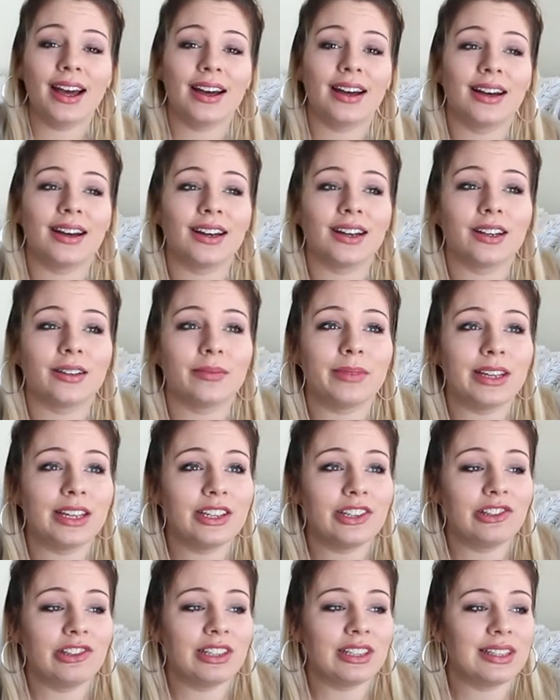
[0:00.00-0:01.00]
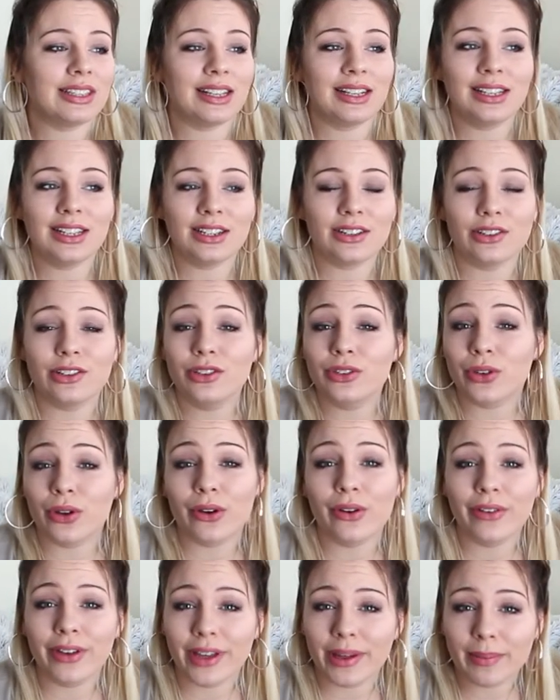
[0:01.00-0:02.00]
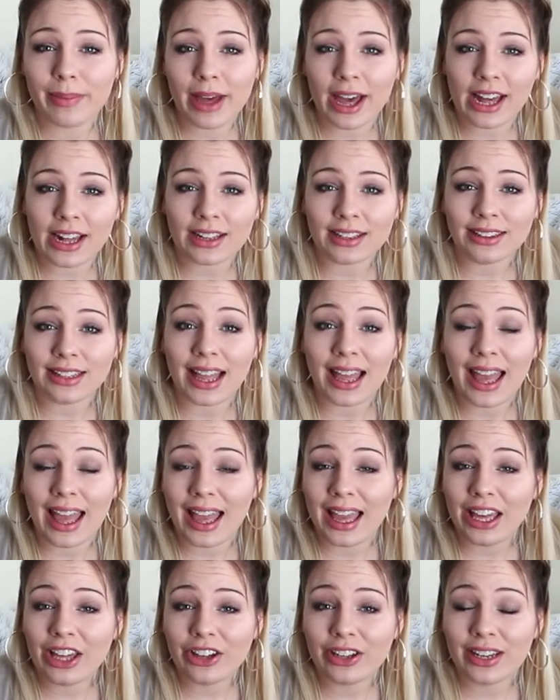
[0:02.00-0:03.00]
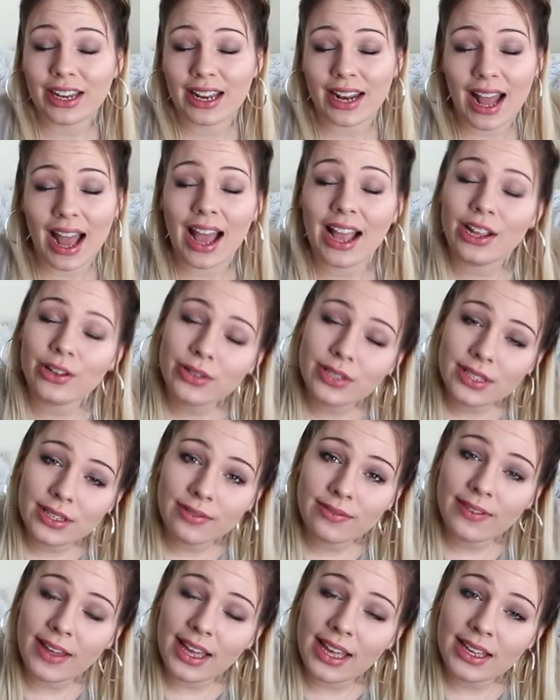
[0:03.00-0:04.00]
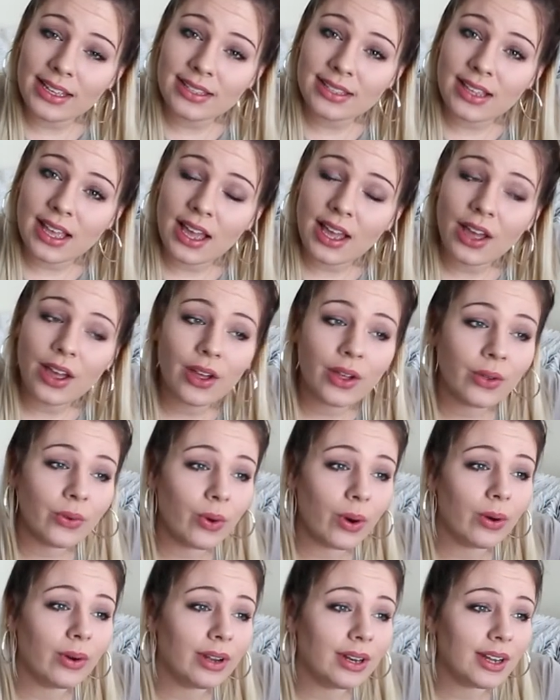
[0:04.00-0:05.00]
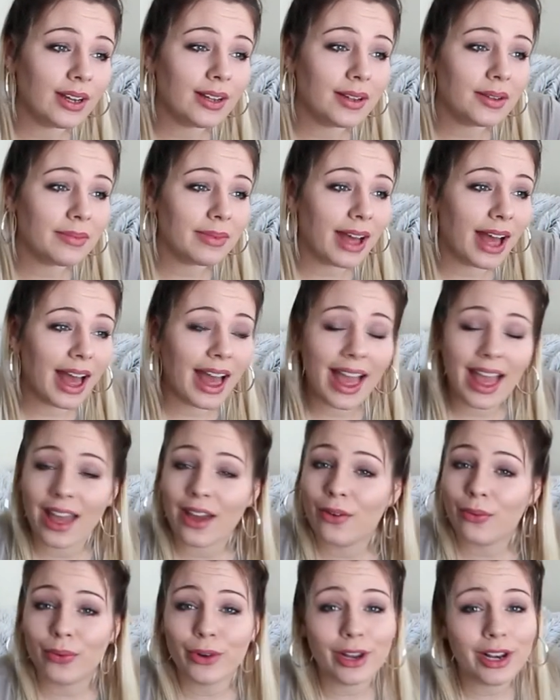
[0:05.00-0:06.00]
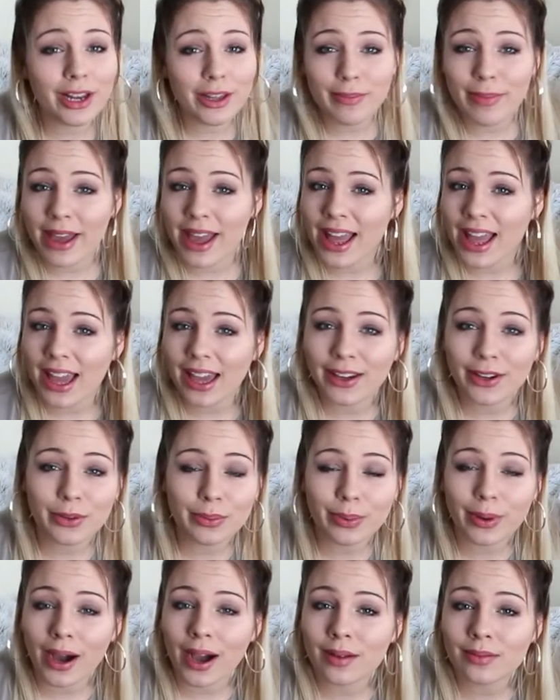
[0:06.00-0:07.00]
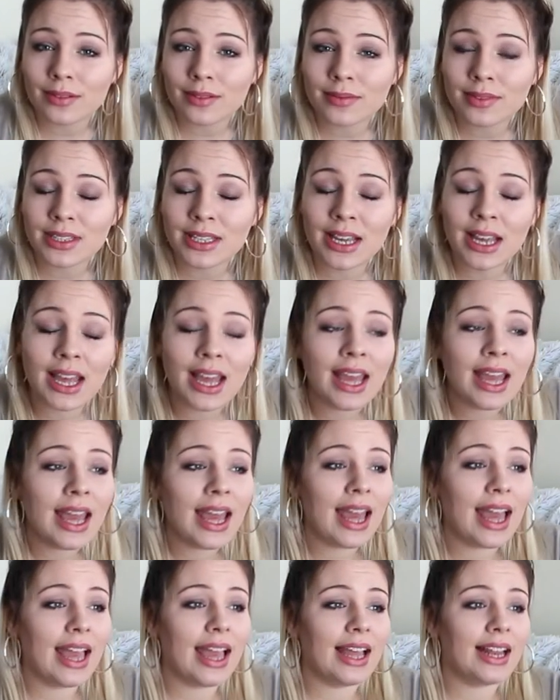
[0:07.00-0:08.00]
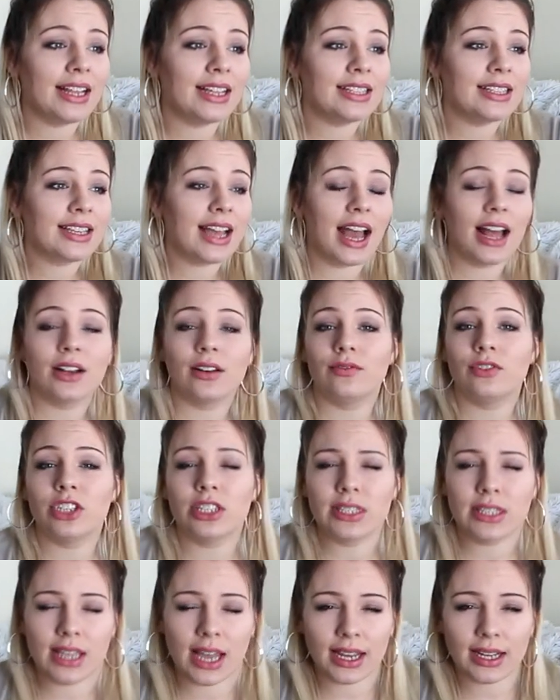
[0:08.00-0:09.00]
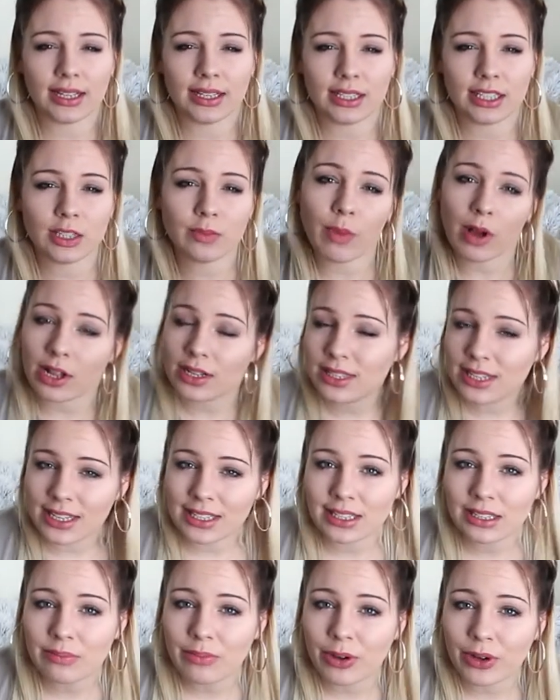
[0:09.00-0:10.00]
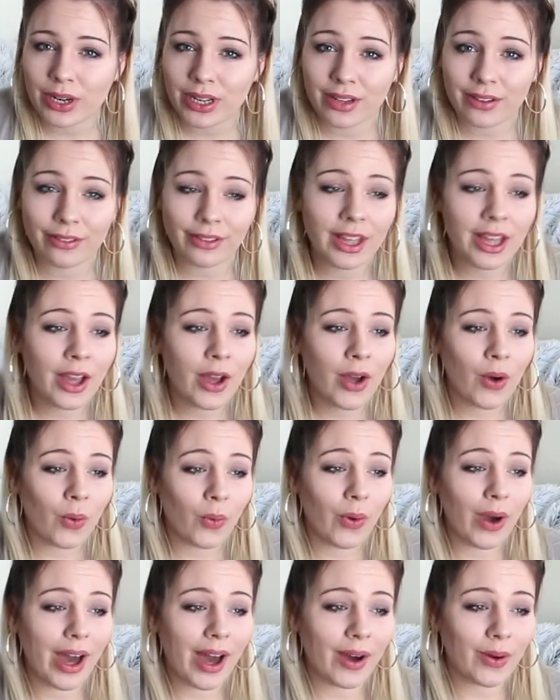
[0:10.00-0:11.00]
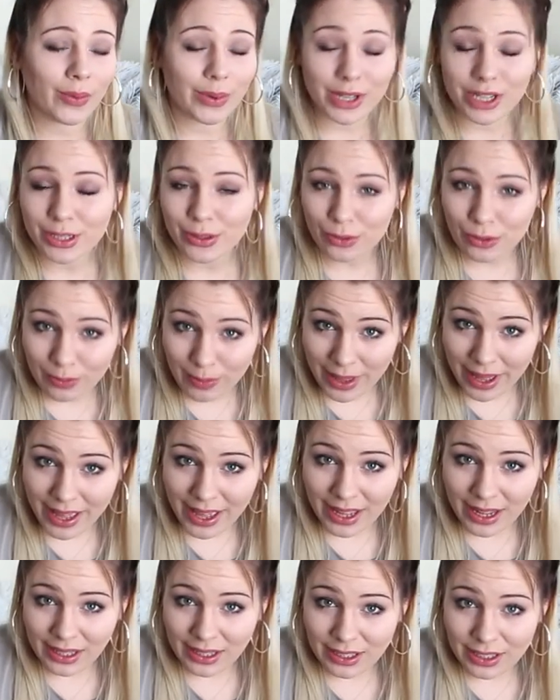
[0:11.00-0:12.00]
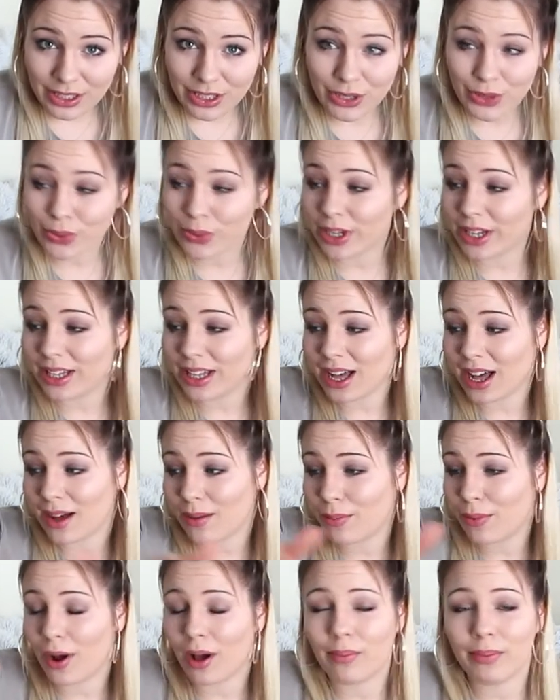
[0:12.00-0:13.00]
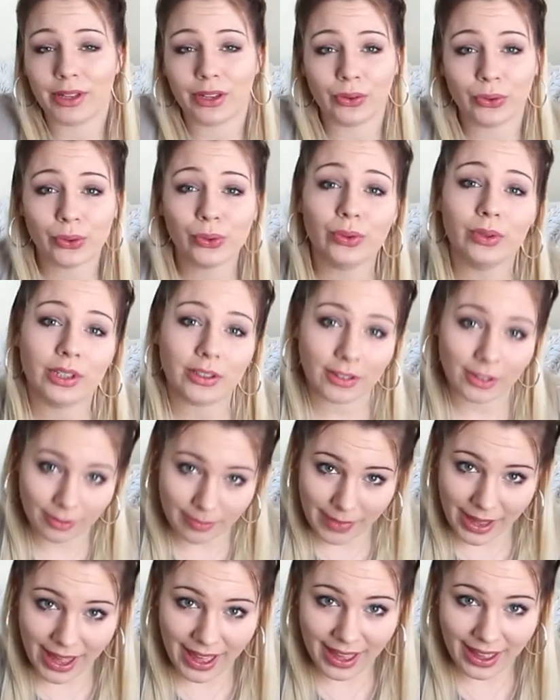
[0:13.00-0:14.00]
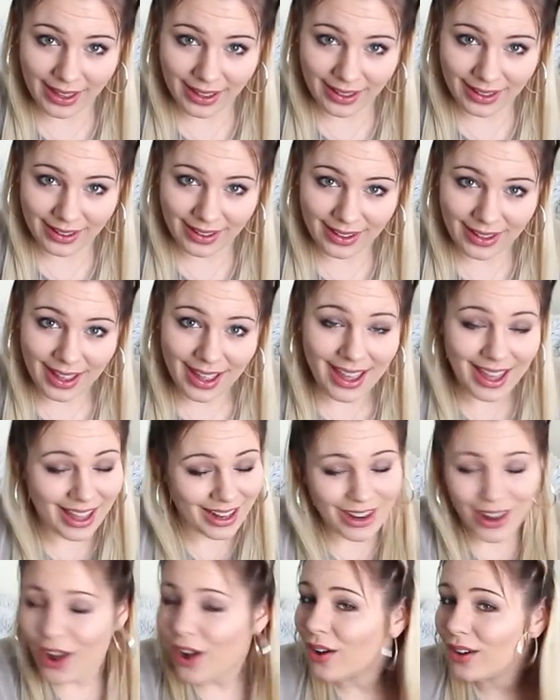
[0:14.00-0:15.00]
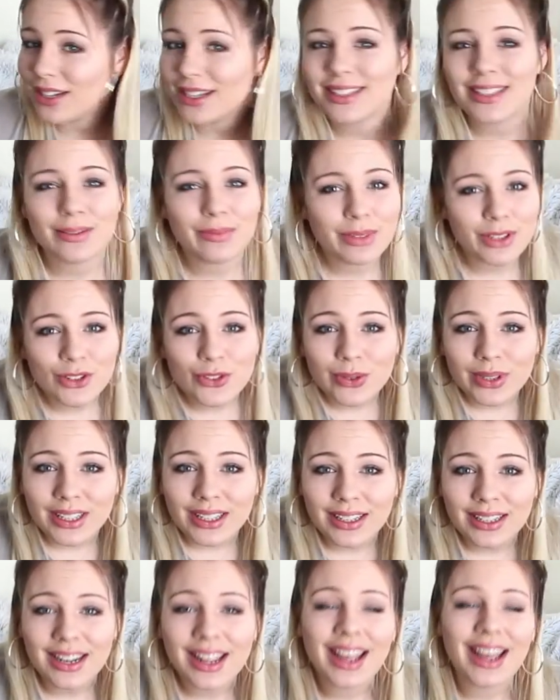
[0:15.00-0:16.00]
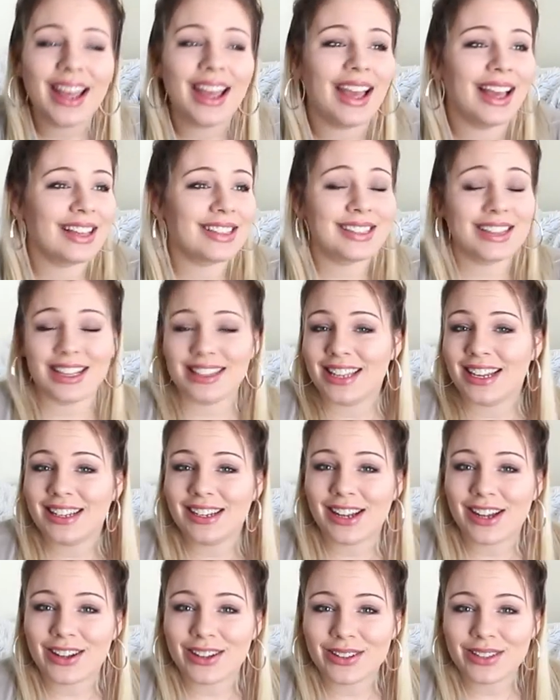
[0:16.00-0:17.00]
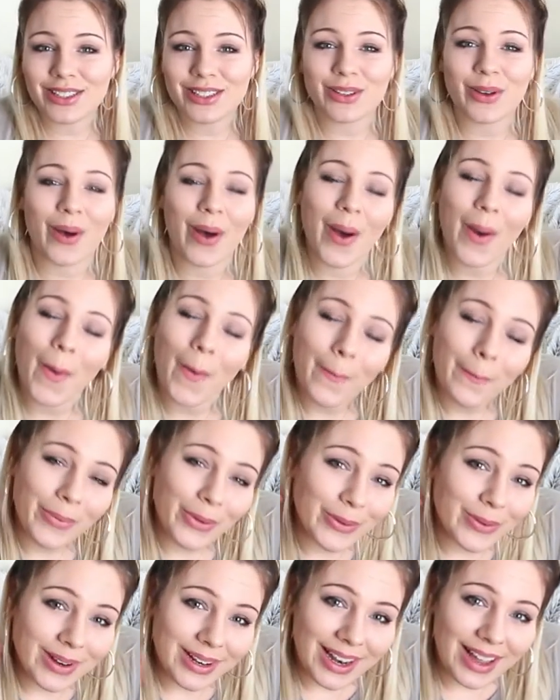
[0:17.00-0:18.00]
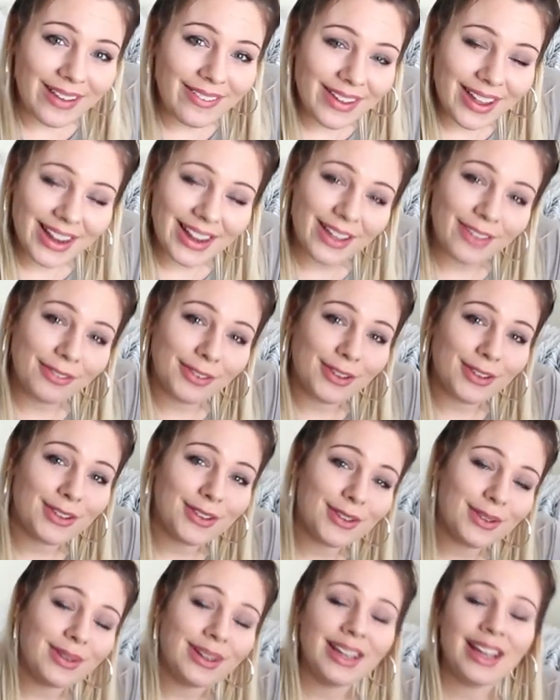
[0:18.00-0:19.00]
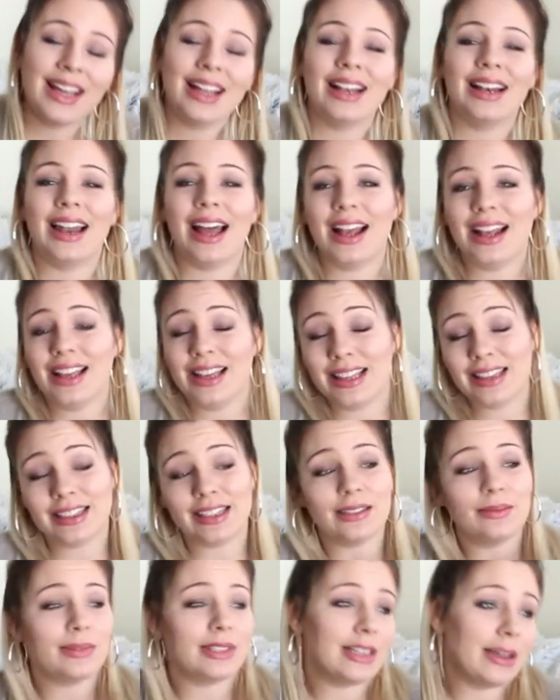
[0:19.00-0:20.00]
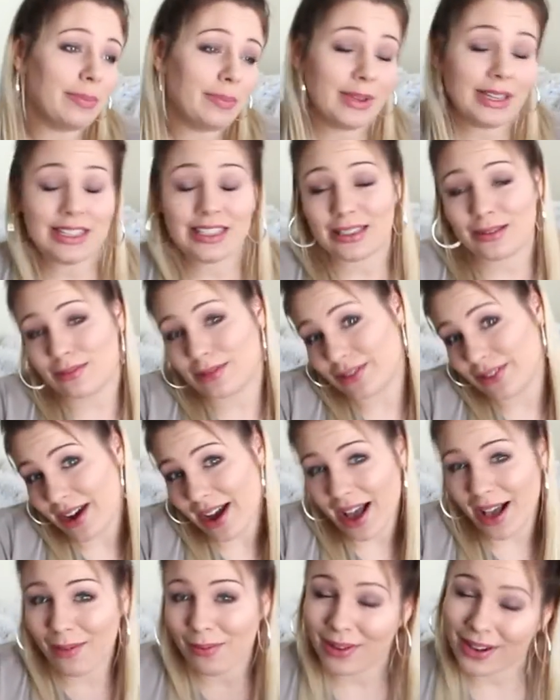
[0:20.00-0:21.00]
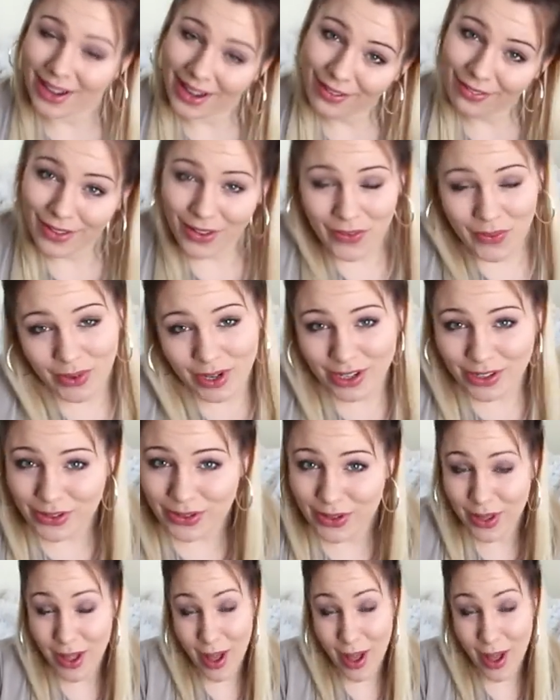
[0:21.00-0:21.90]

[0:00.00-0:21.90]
Um, it's just a little story about the anger that I used to face growing up. I had really bad anger problems and it's kind of just like a small testimony of where I was with my anger to where God brought me through it with my anger and all that's in between. It's not that long, so I hope you love it. If you do, like it, thumbs up it, subscribe, whatever you want to do,